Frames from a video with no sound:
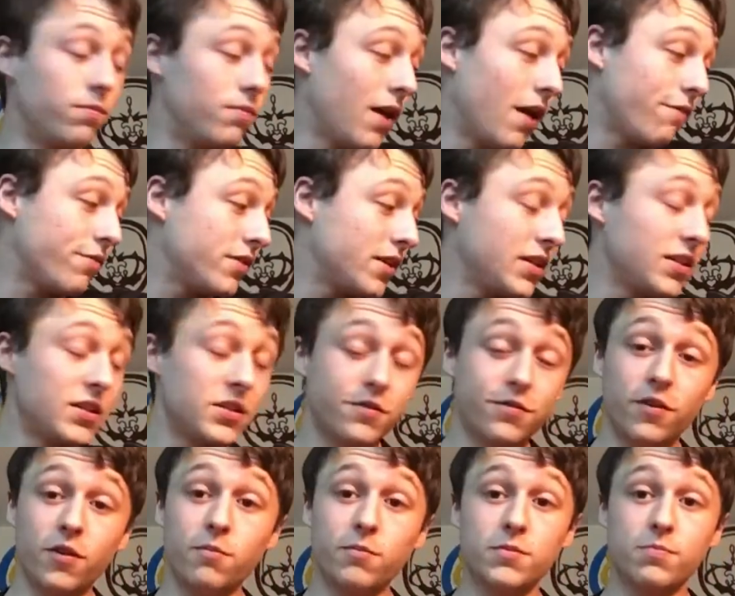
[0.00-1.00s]
have seen
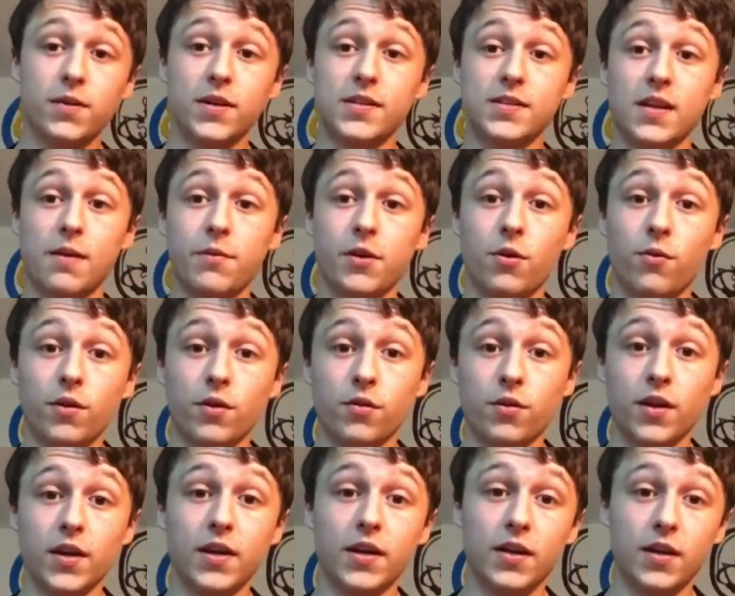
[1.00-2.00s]
these films, please let me know what you
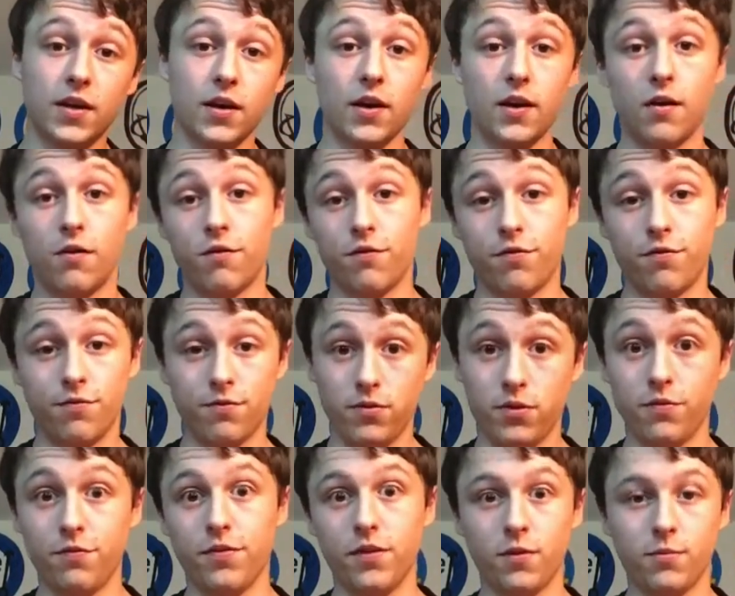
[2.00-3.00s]
think of
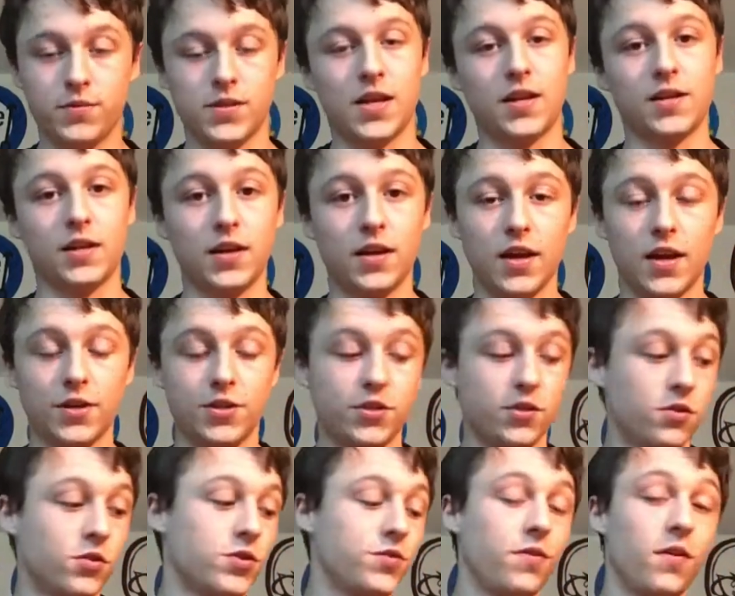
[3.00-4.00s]
the films and the
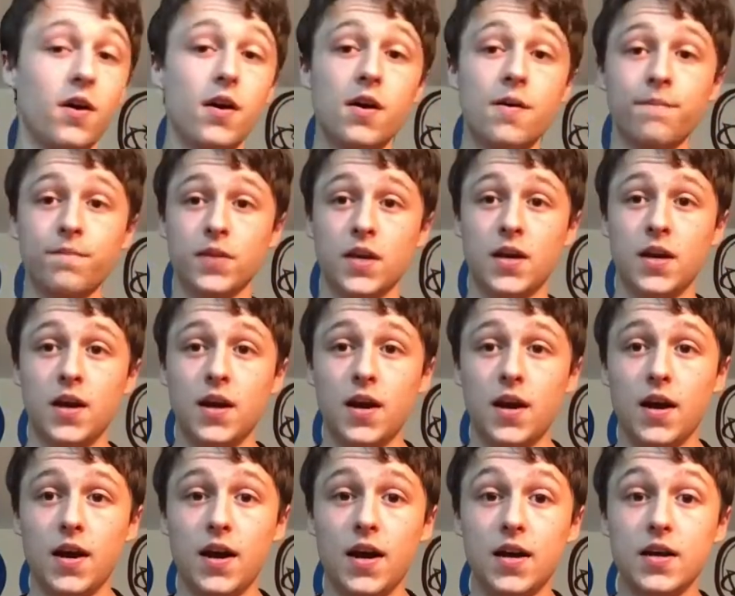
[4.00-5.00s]
collection thus far.
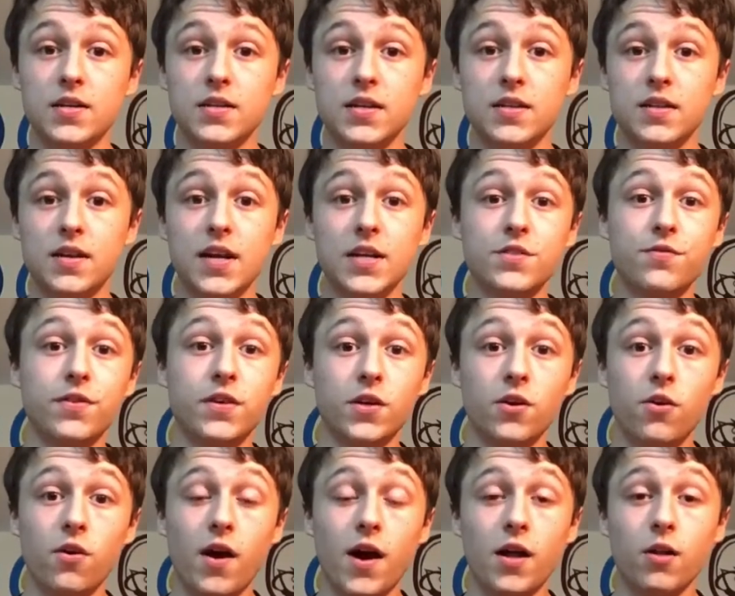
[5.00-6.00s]
And in the next
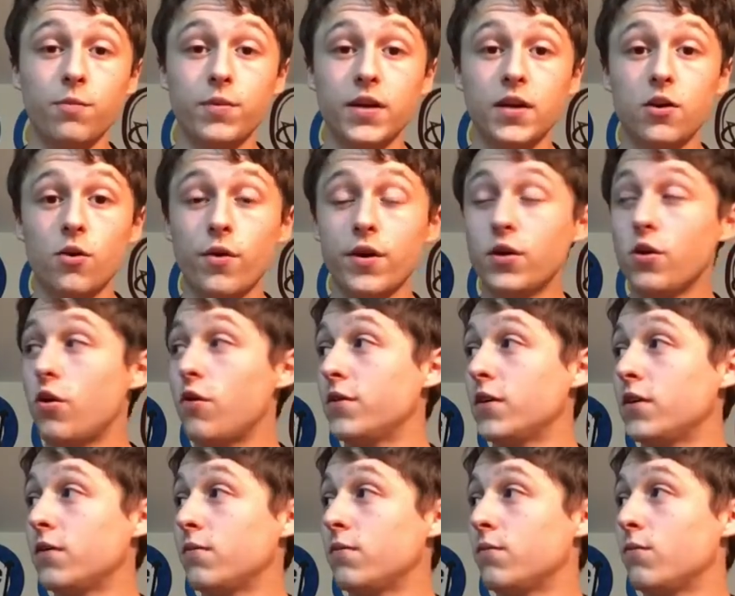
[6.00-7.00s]
video, I'll be going
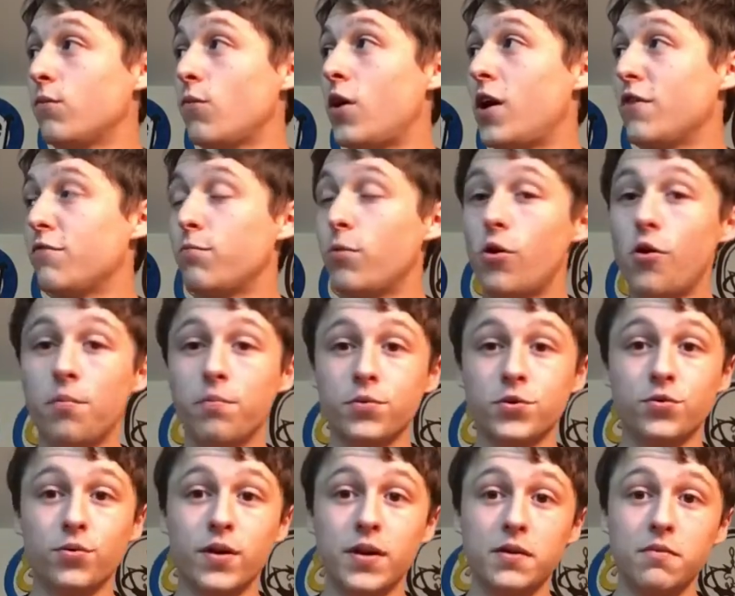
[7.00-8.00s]
over what I've bought
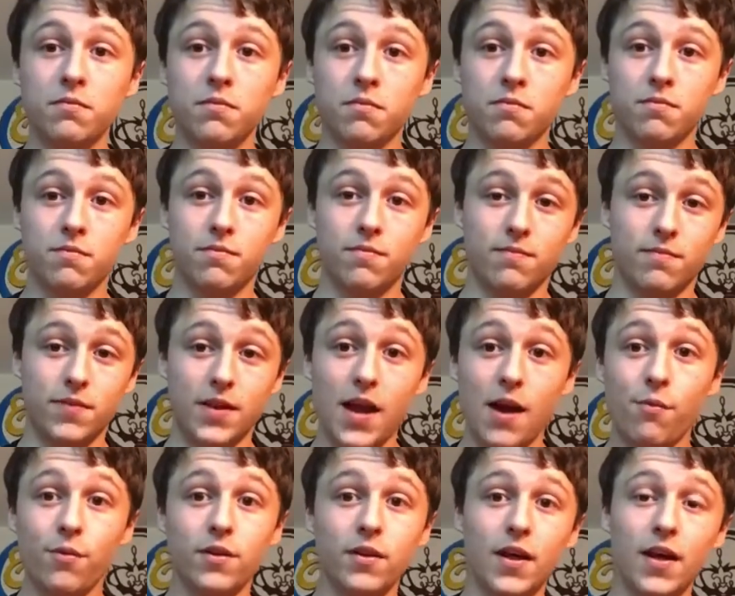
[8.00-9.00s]
between
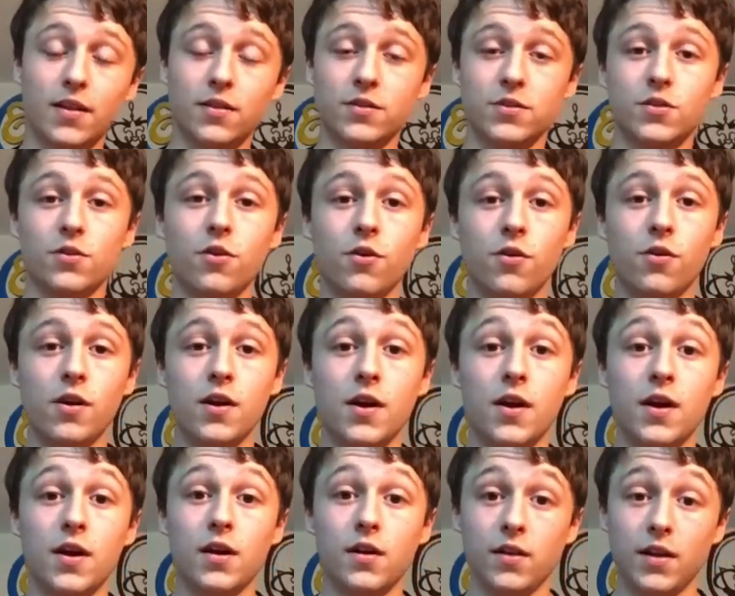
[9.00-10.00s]
now and then. So
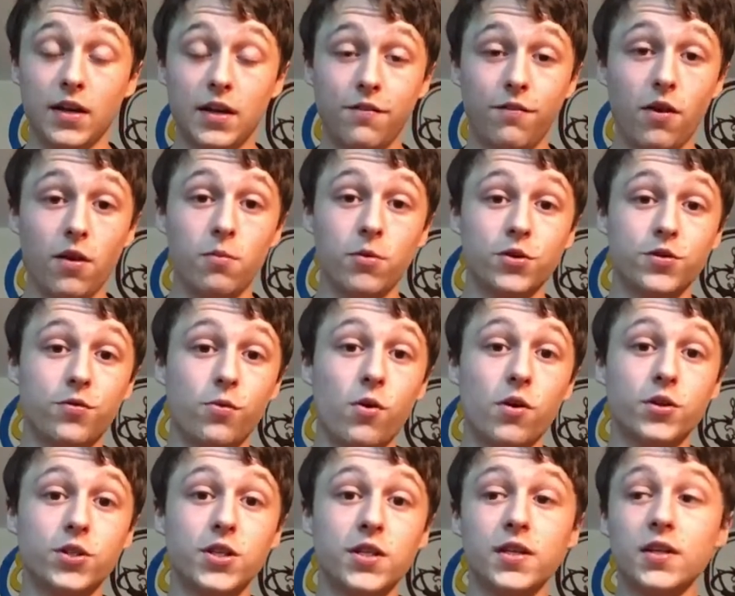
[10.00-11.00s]
thank you very much for
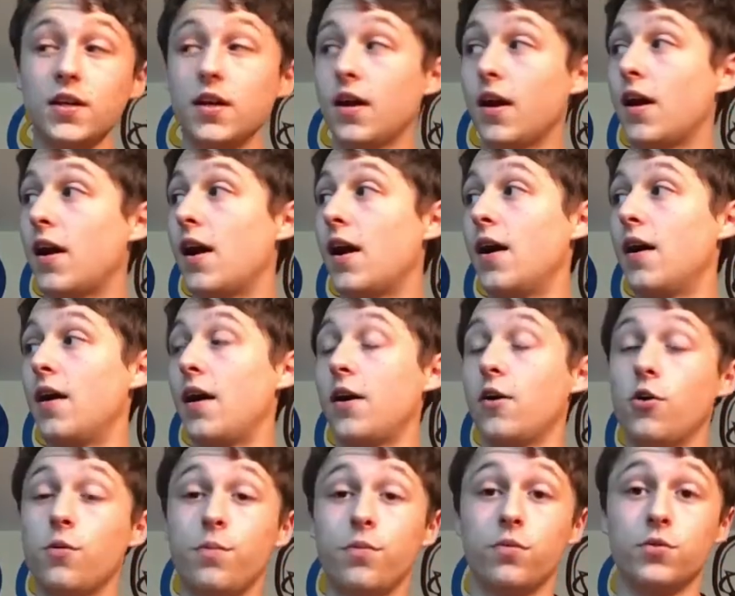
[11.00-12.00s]
watching.
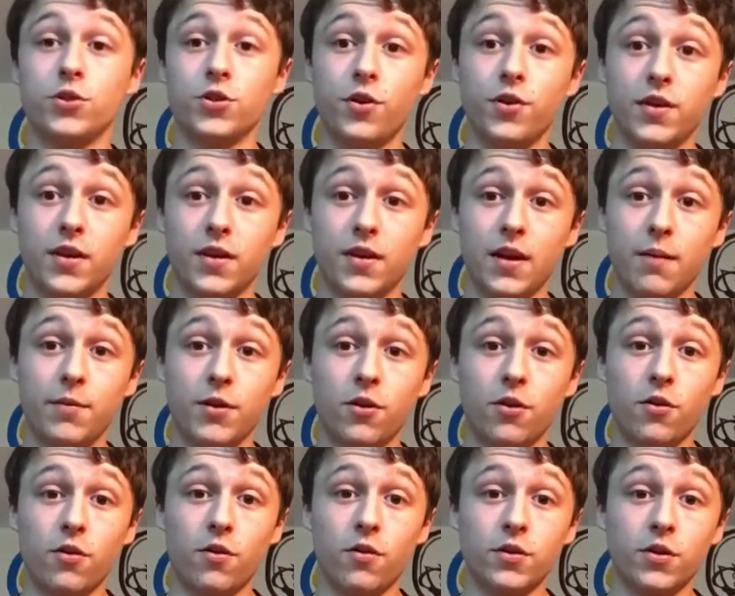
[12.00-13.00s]
I hope you enjoyed it. Let me
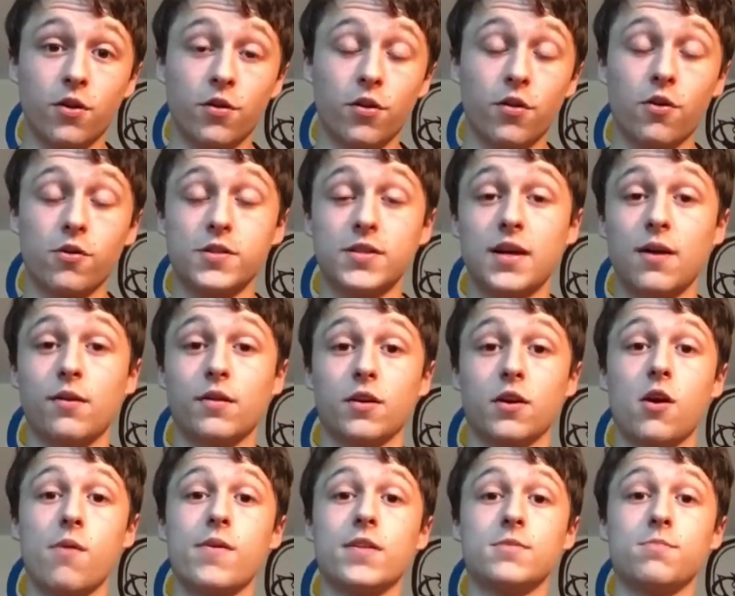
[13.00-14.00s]
know your thoughts down in
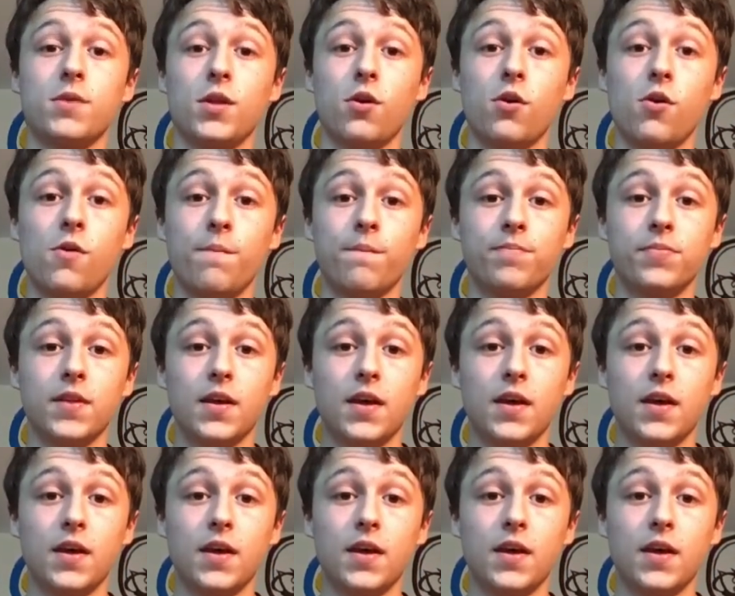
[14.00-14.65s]
the comments below.